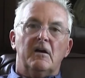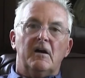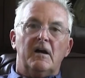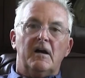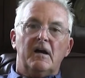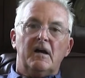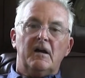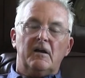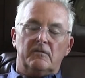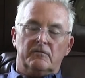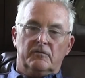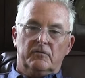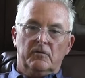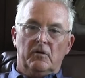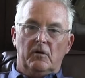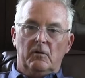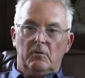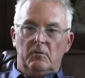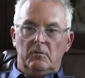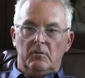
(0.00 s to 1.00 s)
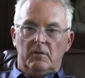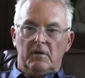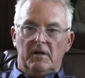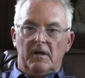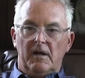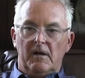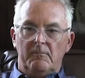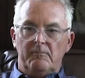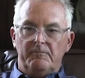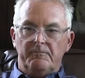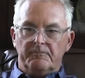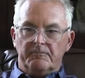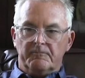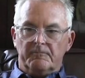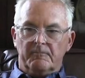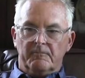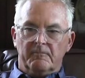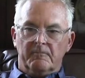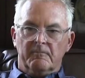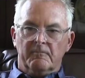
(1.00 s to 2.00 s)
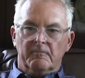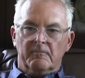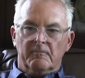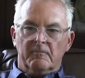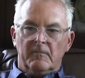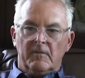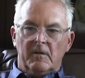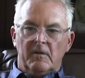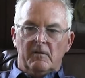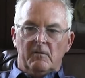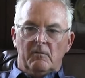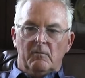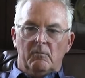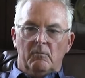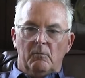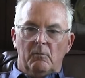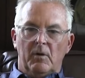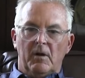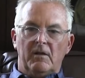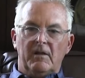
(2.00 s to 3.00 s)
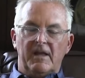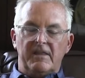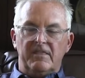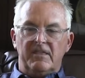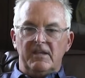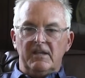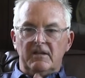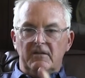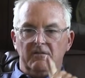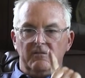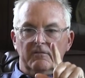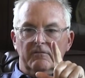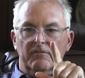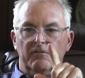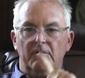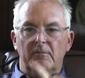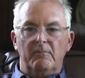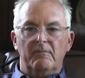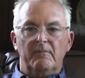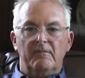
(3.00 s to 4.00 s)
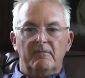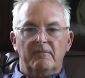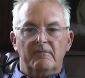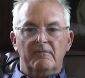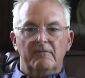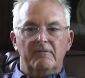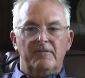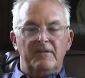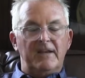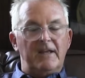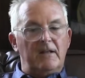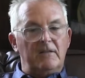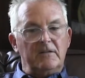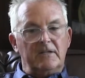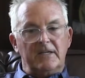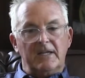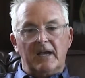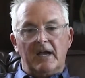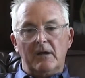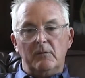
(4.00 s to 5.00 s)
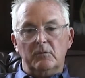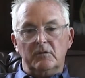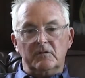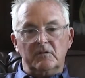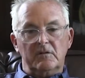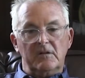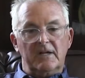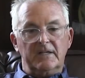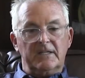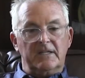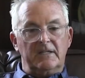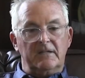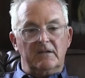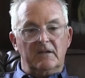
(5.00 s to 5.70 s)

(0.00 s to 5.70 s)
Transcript: Ah, so, um, well, I think from Fidelity, I was lucky